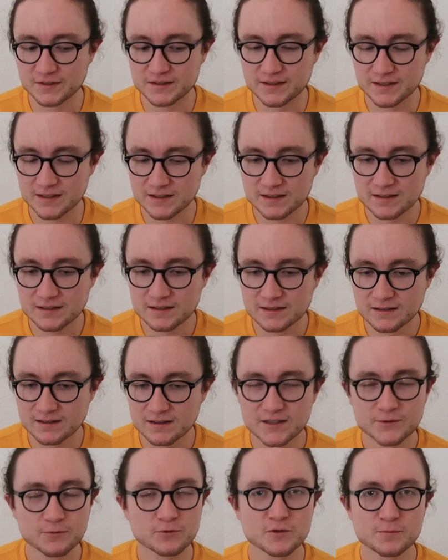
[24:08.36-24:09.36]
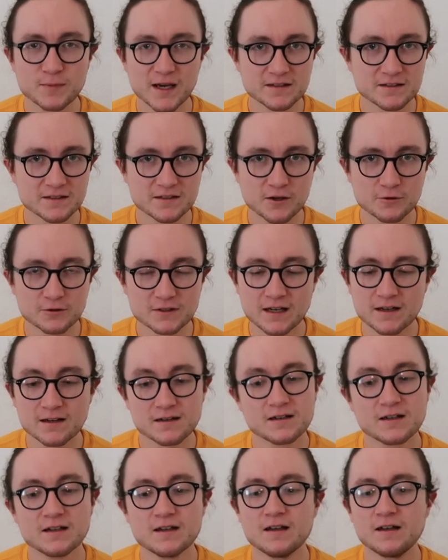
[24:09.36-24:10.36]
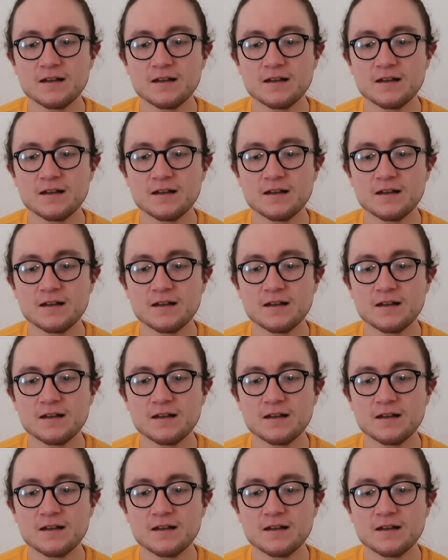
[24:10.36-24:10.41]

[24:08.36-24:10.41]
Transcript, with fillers: see is what you pay to go and get.